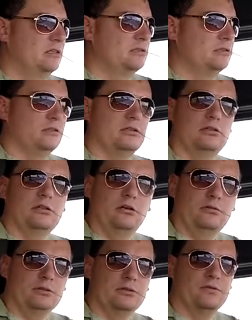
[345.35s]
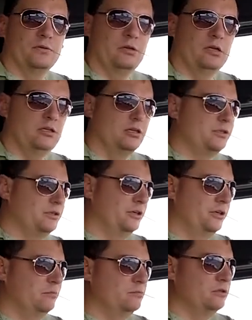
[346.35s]
so uh, always familiar to
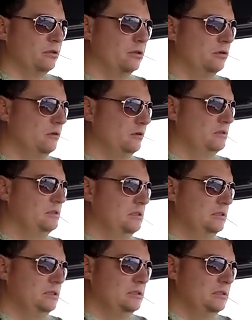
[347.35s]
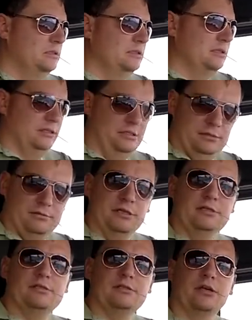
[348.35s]
him. So,
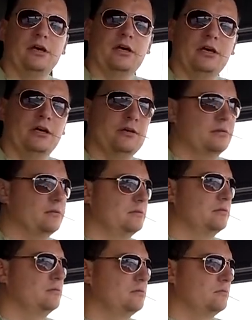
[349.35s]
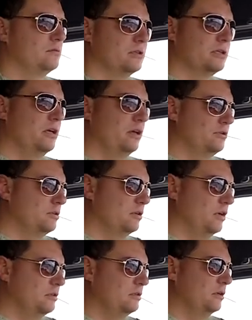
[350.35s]
anyways, uh, we'll catch you
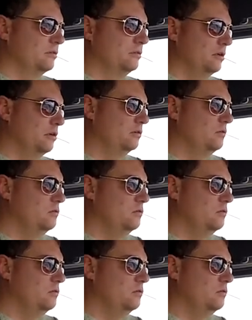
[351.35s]
guys down the road.